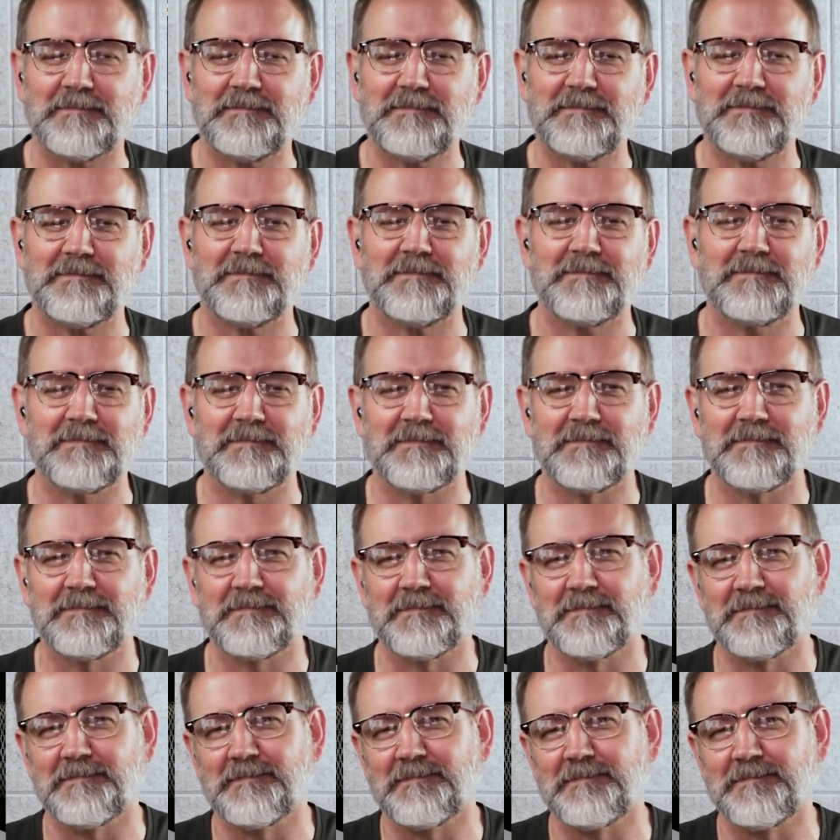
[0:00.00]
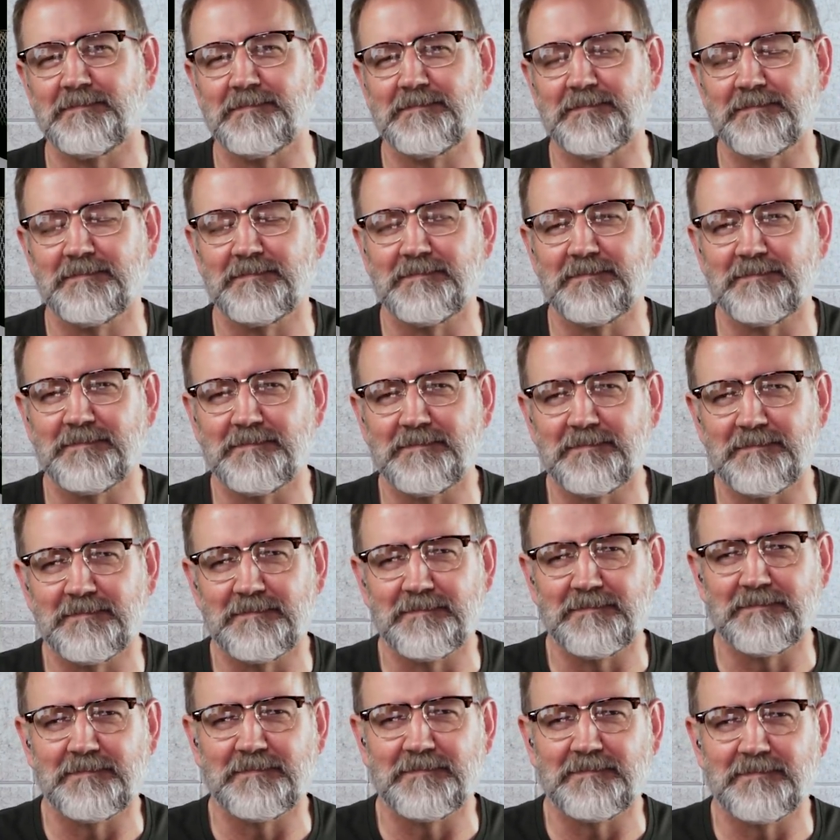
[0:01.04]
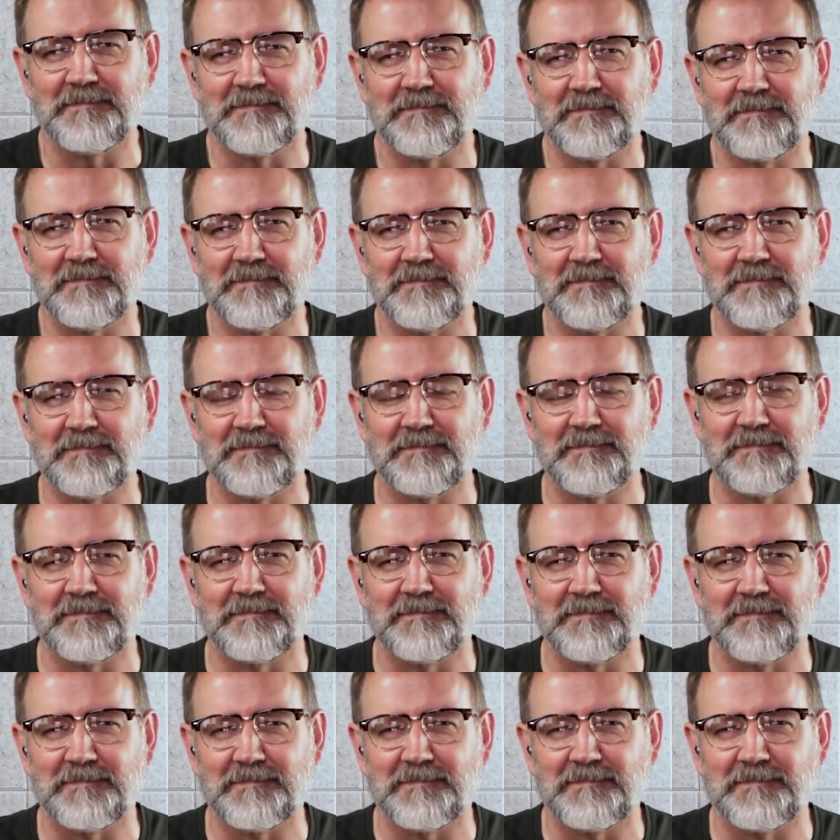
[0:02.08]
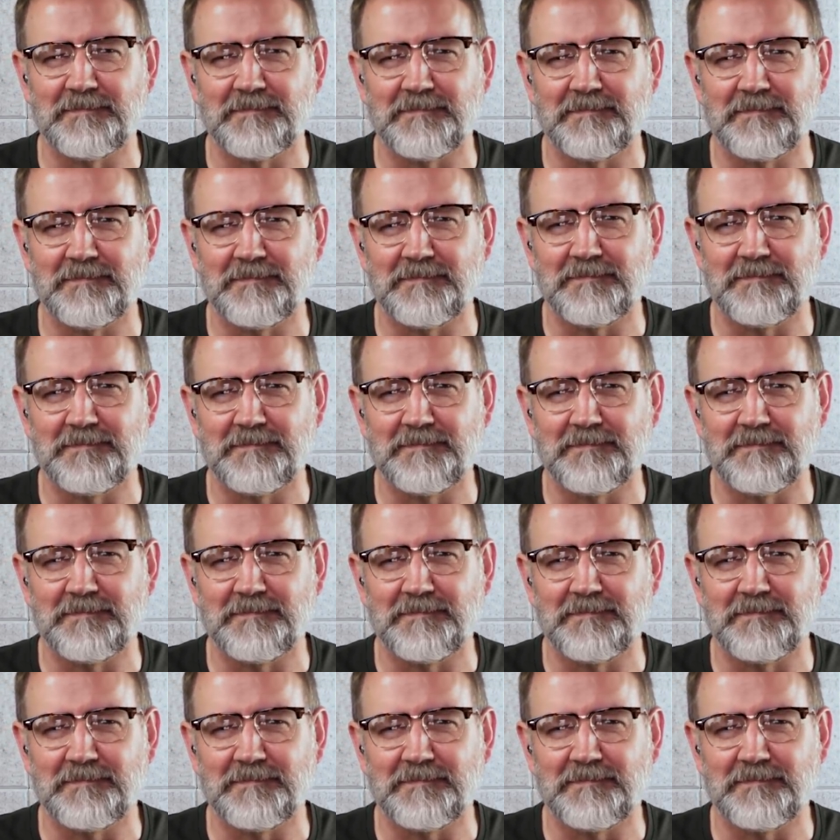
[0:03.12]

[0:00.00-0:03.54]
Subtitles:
[no speech]